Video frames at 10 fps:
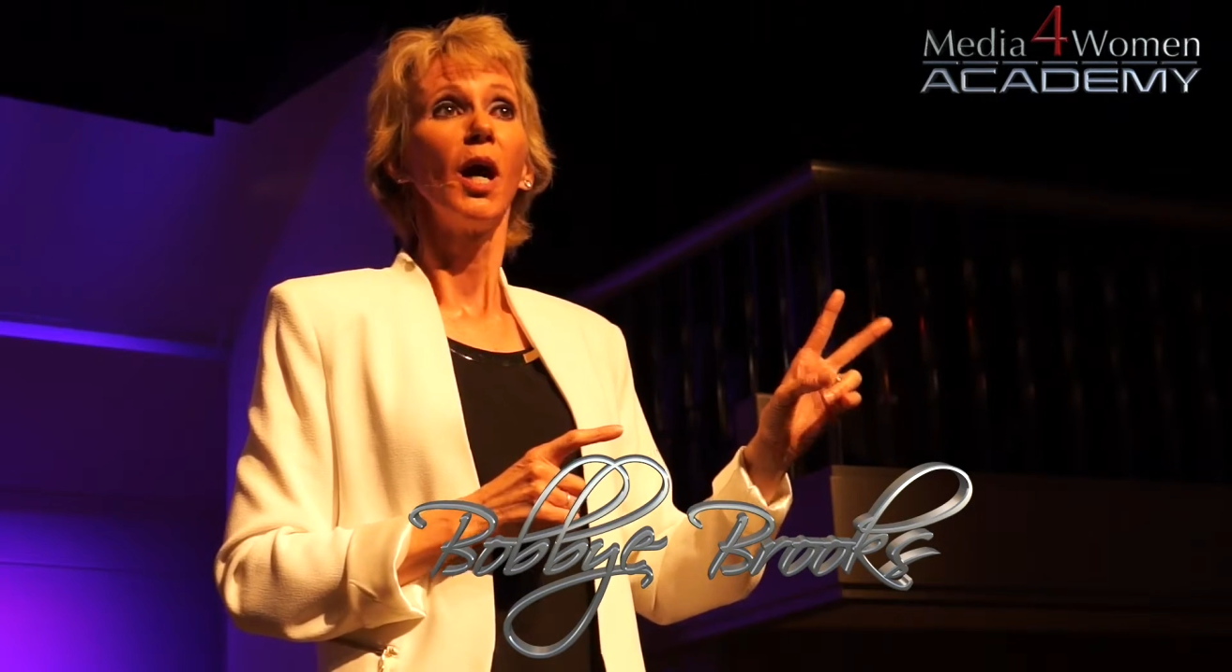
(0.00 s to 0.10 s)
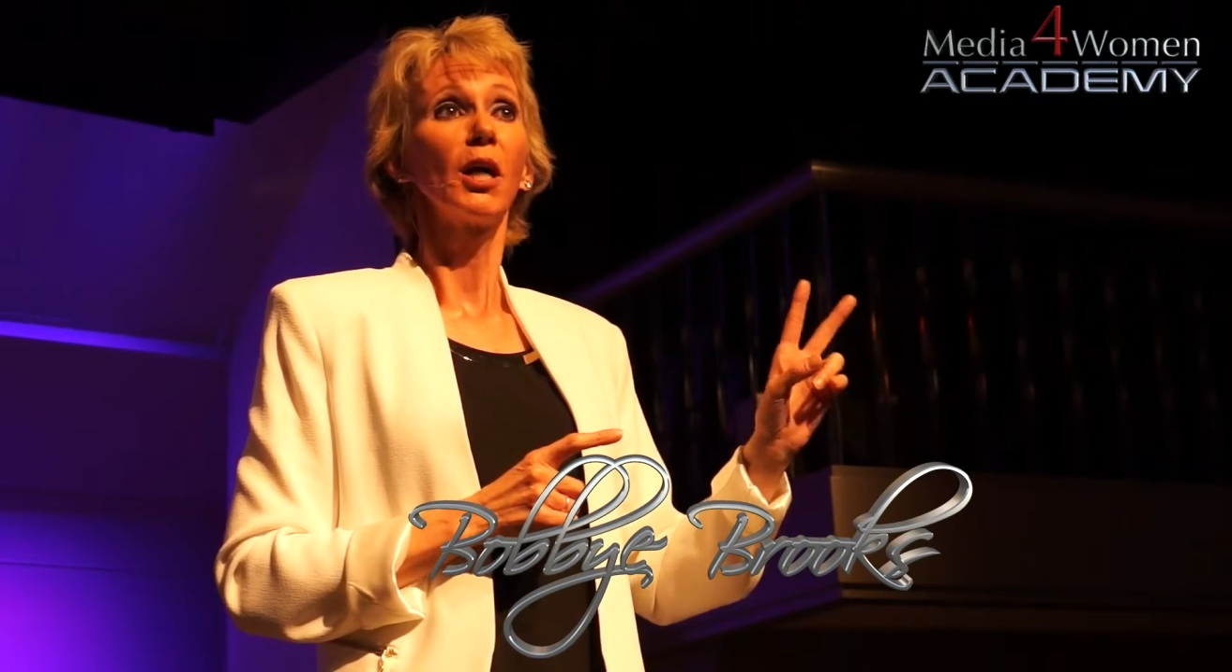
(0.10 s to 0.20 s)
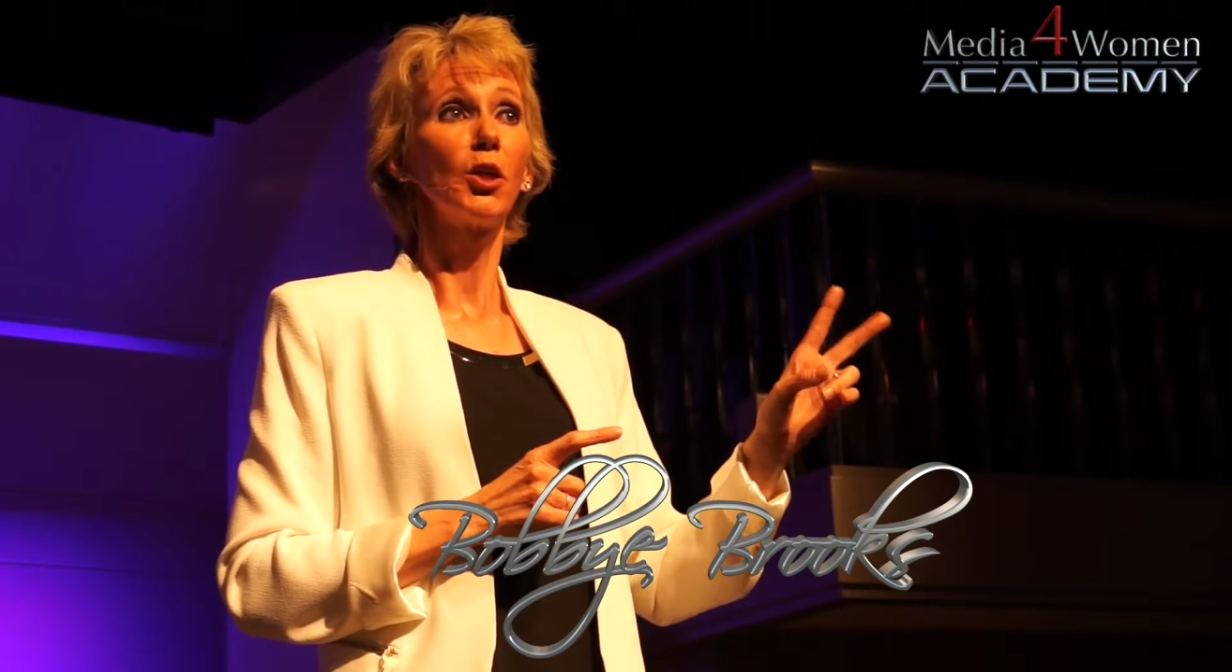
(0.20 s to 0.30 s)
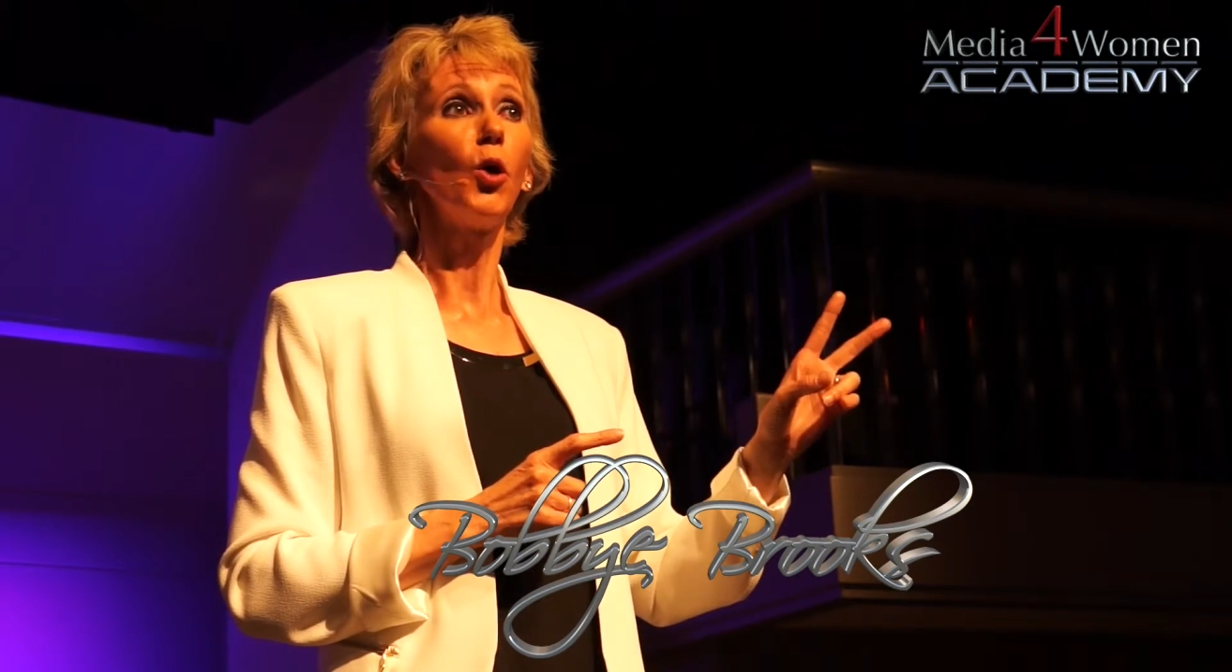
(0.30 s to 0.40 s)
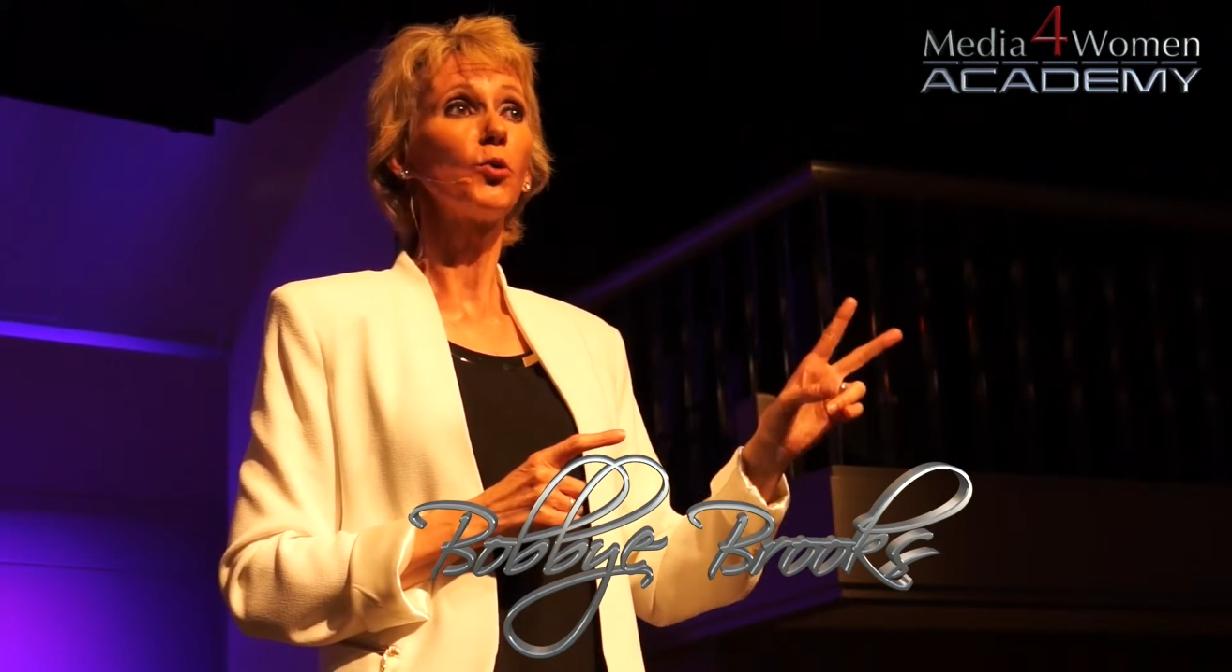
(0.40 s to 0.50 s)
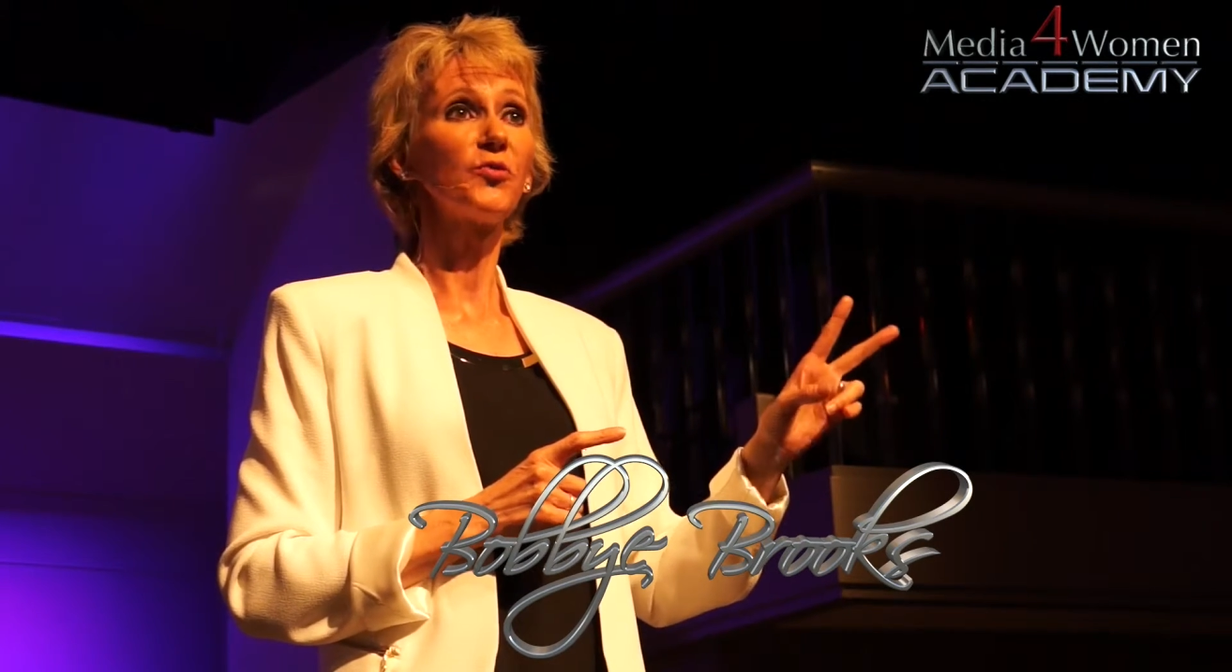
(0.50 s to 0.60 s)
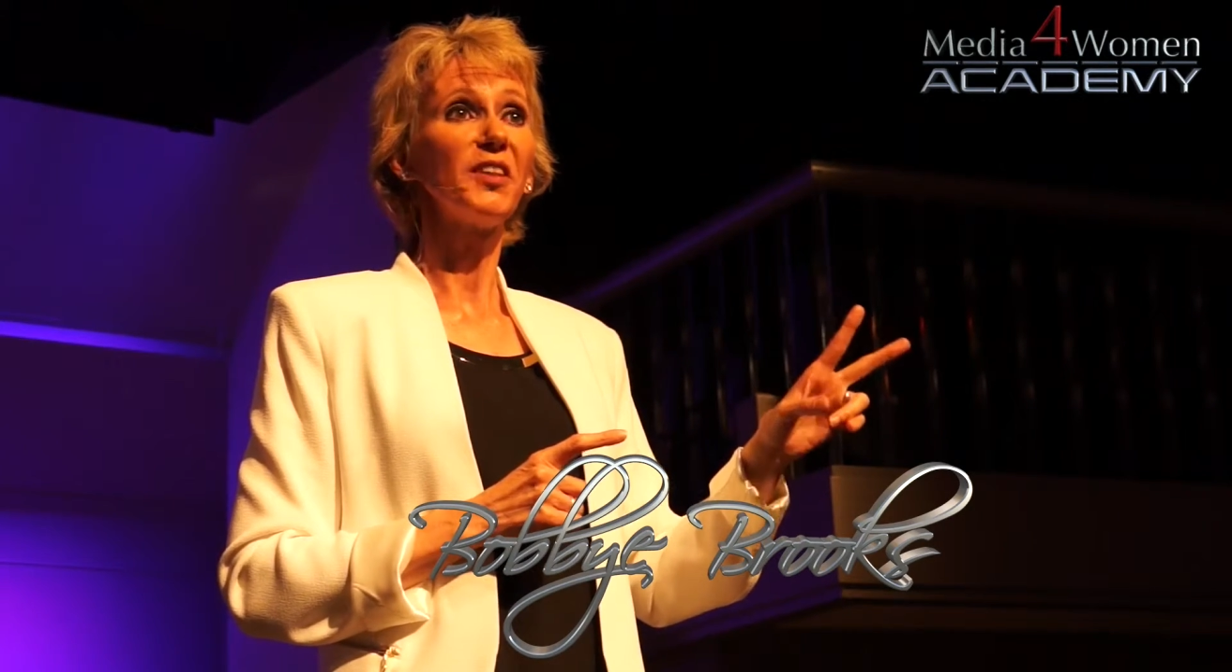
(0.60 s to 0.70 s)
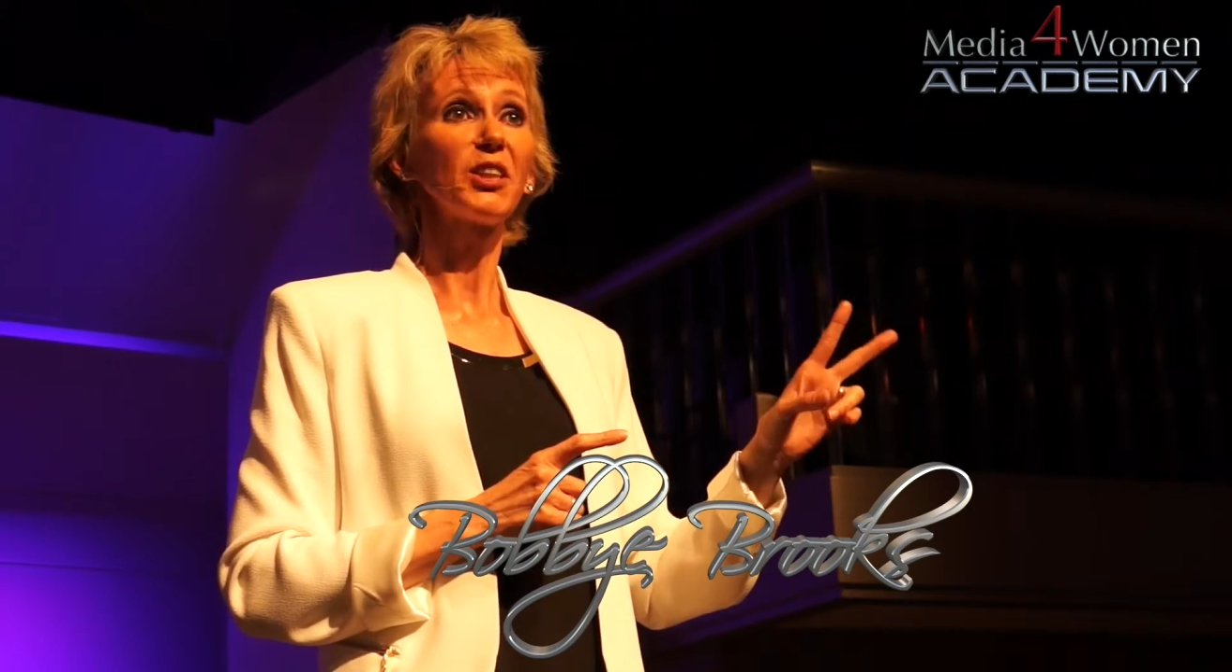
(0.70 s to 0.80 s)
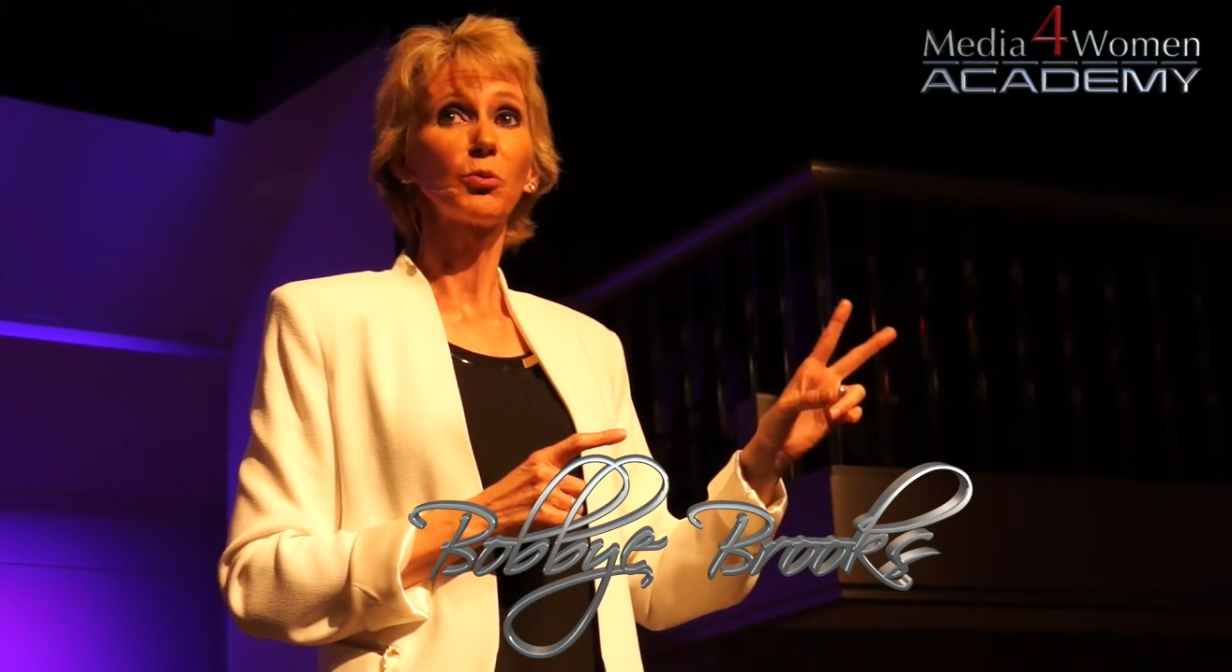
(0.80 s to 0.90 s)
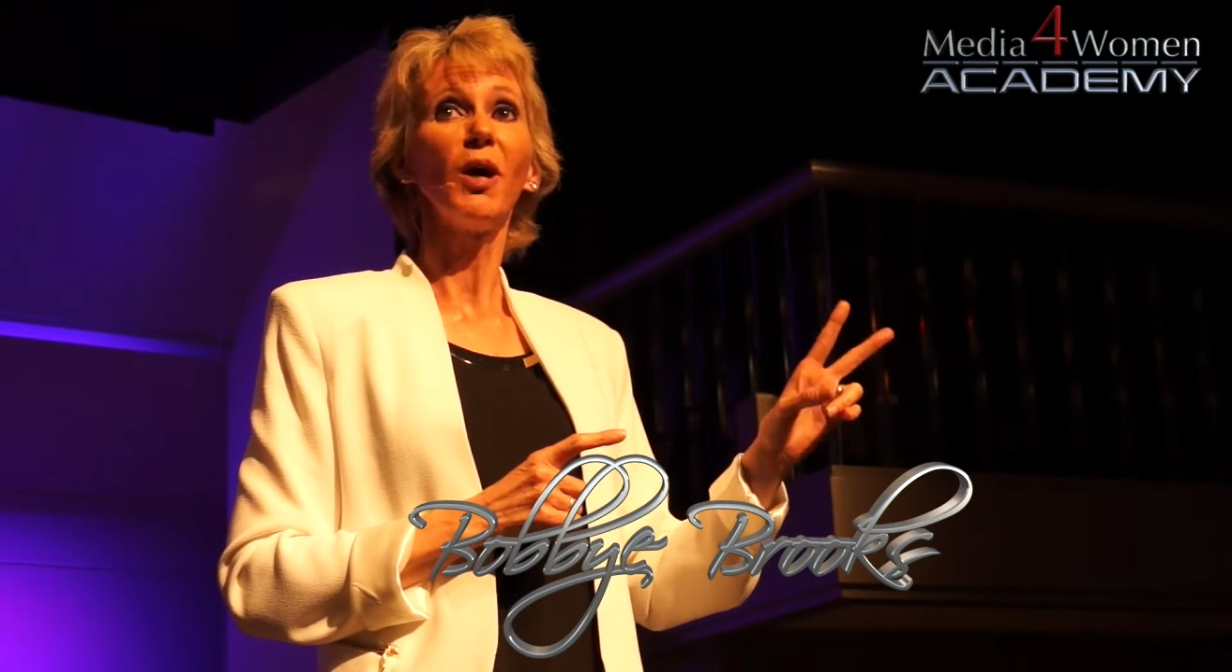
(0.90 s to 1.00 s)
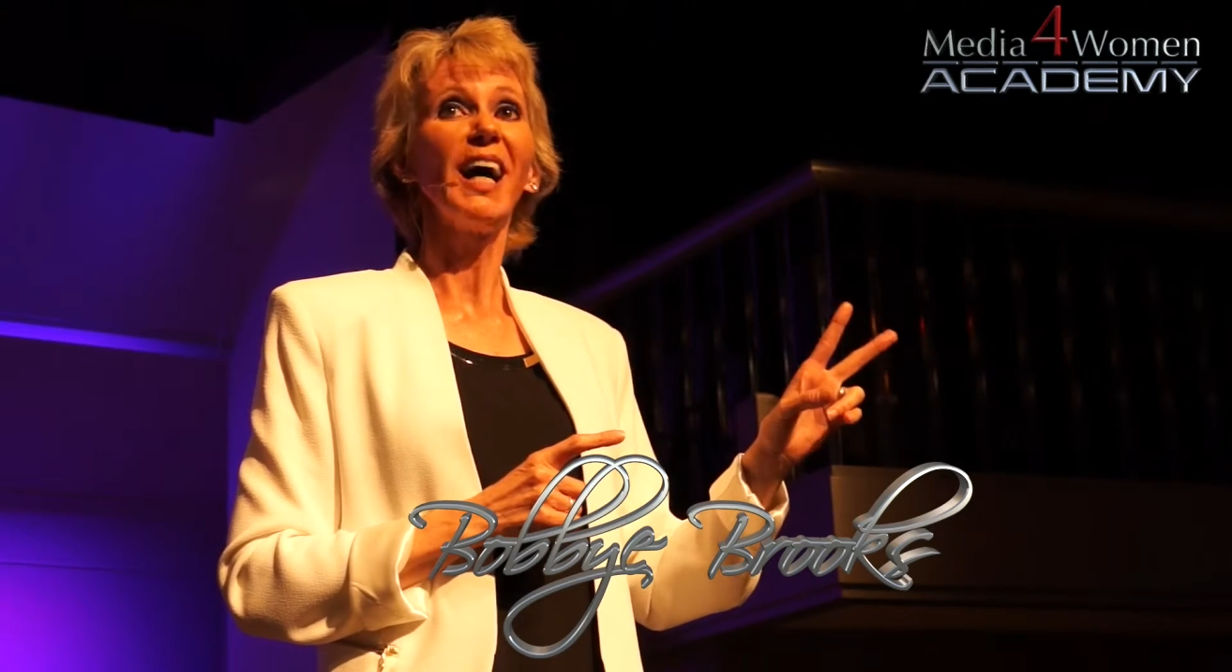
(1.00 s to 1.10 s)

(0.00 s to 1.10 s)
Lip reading: A goldfish will